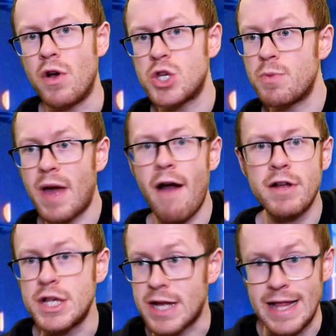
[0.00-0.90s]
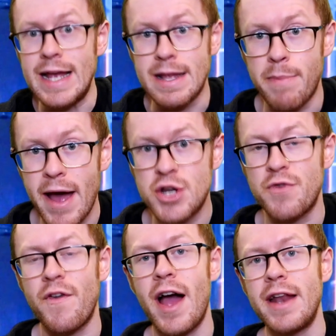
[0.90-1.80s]
or some character's clearly
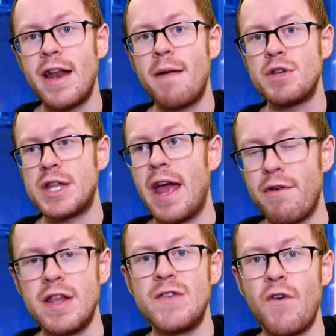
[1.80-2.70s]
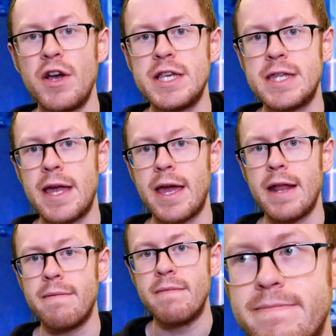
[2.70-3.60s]
petrified, and I'm just hearing these voices thinking,